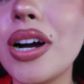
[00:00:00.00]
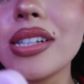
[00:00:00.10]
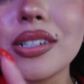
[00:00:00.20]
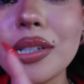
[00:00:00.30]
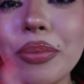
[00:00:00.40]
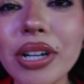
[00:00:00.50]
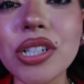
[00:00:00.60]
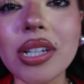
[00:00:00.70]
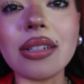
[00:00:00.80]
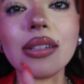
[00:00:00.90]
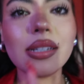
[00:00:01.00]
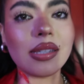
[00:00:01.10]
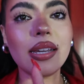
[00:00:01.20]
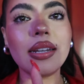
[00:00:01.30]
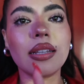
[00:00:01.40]
concert depression is
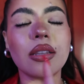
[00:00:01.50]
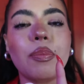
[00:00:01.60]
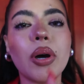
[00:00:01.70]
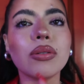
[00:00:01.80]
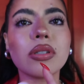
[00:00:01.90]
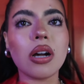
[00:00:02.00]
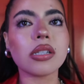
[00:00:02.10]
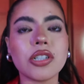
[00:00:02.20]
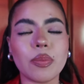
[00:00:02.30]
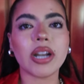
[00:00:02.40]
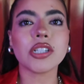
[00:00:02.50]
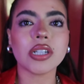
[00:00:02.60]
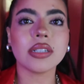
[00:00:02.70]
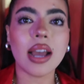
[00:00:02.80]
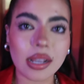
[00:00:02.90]
hitting. The post-concert
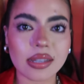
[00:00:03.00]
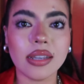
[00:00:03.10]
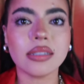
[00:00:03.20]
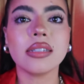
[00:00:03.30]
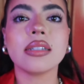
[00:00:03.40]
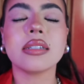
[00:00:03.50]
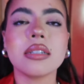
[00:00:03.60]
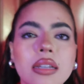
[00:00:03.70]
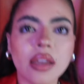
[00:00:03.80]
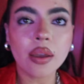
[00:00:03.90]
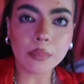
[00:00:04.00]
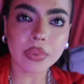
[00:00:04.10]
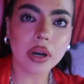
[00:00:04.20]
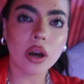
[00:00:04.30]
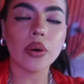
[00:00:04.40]
depression has hit.
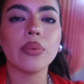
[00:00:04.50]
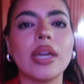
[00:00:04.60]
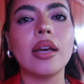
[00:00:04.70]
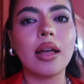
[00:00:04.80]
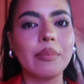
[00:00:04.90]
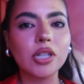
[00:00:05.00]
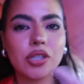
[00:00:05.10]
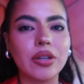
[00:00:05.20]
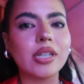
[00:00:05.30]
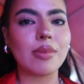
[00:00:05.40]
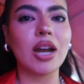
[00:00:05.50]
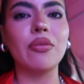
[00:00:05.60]
But oh wait, I'm gonna show you guys my